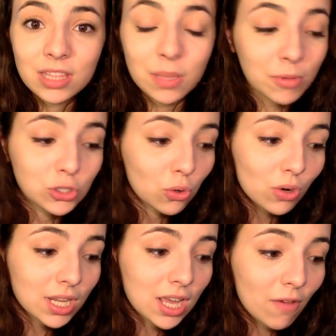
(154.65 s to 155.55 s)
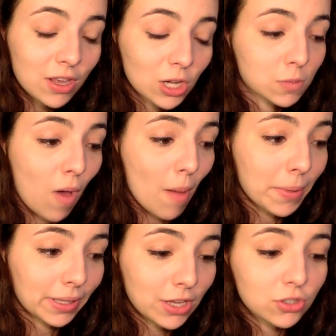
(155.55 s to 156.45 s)
The majority of the Earth's
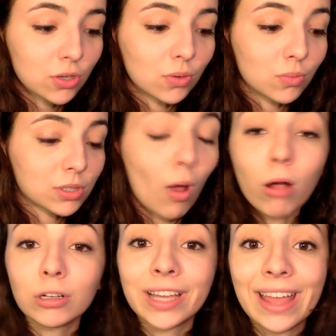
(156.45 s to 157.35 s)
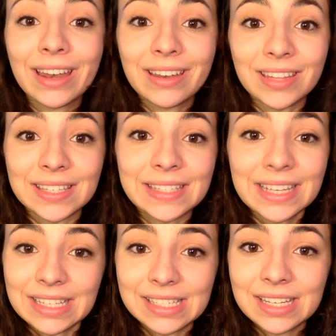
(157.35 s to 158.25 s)
population was congregated in the
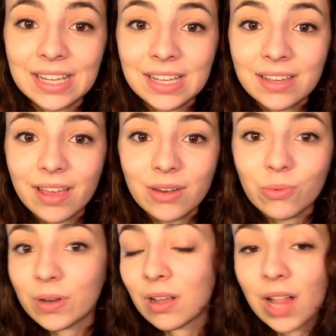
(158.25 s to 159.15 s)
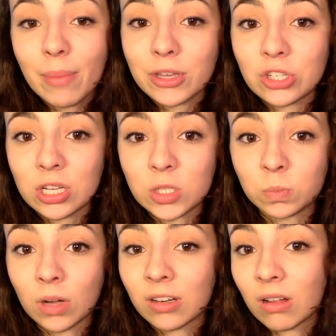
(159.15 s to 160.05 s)
seas, and when climate
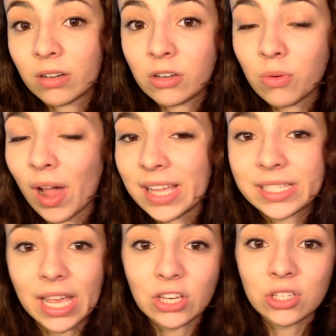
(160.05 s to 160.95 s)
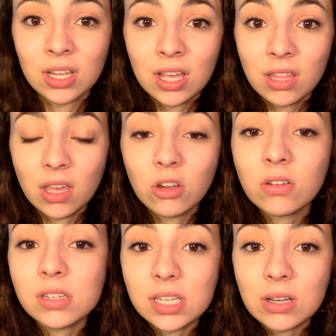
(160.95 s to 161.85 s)
change brought on a new ice age, they
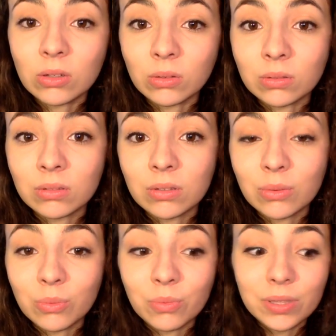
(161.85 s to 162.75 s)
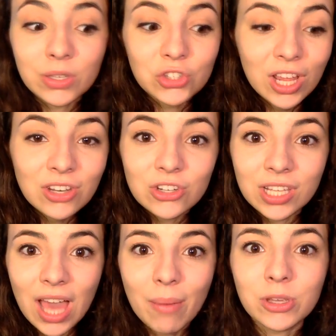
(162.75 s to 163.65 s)
couldn't deal with the
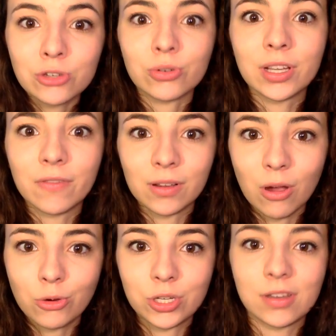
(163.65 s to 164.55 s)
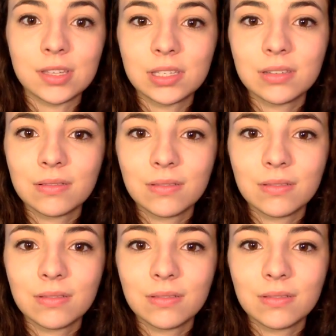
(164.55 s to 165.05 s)
changed chemistry of their oceans.